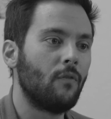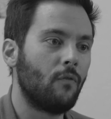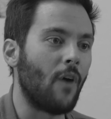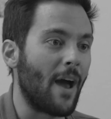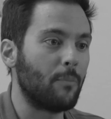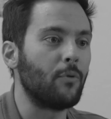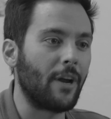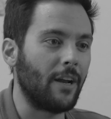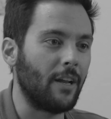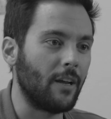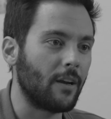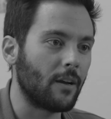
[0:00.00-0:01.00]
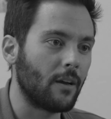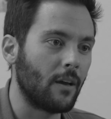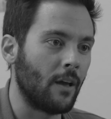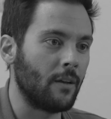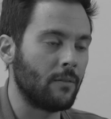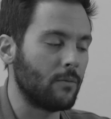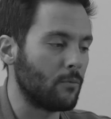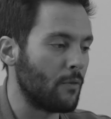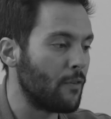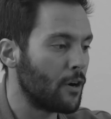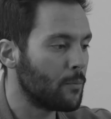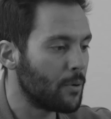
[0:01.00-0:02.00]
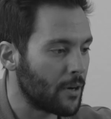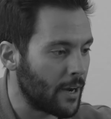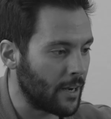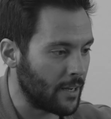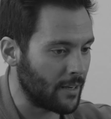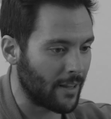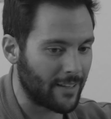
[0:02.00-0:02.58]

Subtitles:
vibrating and reverberating,